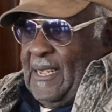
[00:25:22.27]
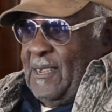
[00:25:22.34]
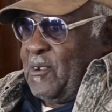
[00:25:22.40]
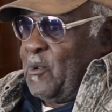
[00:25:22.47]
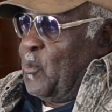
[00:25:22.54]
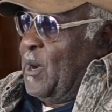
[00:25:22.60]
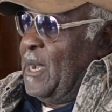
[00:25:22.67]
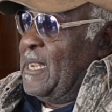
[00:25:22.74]

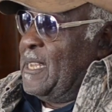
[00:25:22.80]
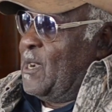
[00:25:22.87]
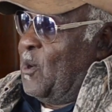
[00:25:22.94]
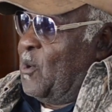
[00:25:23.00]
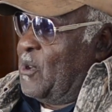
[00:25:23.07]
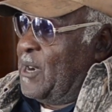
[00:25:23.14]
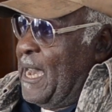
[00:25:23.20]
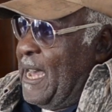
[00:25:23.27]
So Whaley
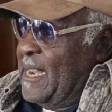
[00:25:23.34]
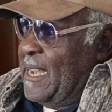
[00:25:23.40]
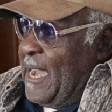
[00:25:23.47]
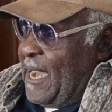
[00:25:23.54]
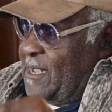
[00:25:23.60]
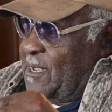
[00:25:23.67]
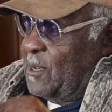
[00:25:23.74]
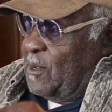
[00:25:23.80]
goes out and
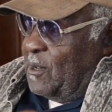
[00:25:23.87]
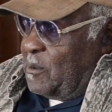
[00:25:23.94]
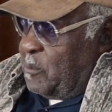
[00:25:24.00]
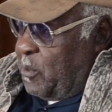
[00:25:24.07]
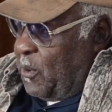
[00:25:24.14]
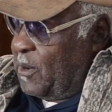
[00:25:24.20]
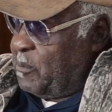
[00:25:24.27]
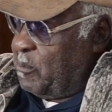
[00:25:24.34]
hides the cook
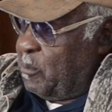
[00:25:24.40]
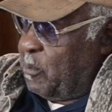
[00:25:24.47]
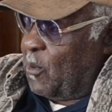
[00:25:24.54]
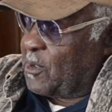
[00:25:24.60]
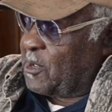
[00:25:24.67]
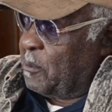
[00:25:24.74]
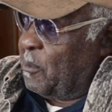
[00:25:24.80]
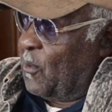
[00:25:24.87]
and
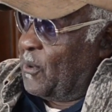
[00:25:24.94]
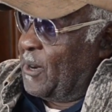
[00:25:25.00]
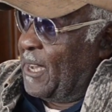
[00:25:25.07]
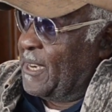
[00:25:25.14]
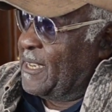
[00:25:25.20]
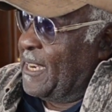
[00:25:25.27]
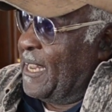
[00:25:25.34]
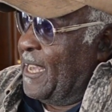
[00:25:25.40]
push him on
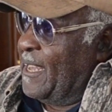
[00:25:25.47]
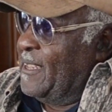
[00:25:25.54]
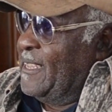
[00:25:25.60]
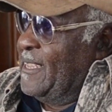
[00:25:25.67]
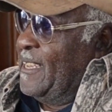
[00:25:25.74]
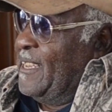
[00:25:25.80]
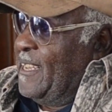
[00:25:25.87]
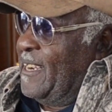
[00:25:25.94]
under there,
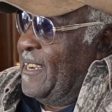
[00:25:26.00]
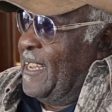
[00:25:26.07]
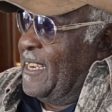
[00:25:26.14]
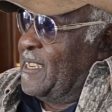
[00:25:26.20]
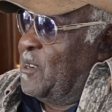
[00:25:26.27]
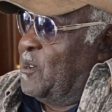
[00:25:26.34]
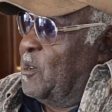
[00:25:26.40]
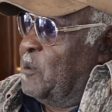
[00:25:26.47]

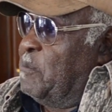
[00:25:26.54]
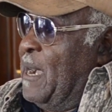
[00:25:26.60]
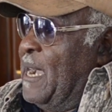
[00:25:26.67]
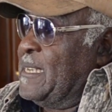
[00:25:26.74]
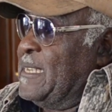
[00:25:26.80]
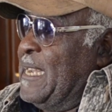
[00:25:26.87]
let the cook back